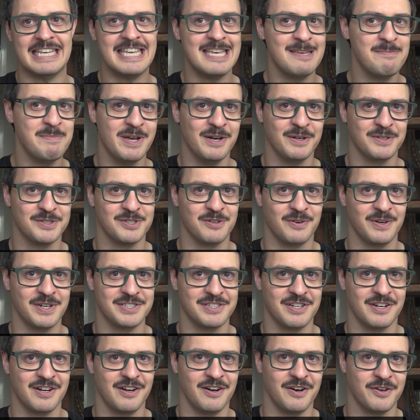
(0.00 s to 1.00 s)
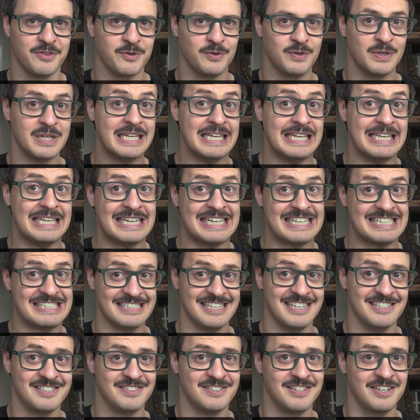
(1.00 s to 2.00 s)
email series that I authored
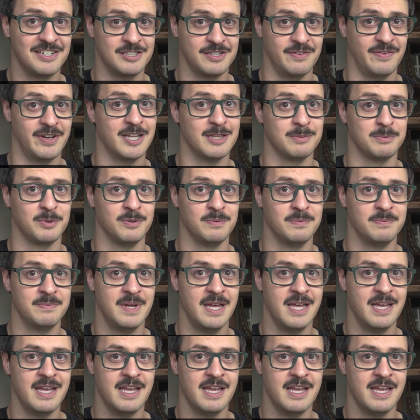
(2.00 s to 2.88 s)
exists and is available.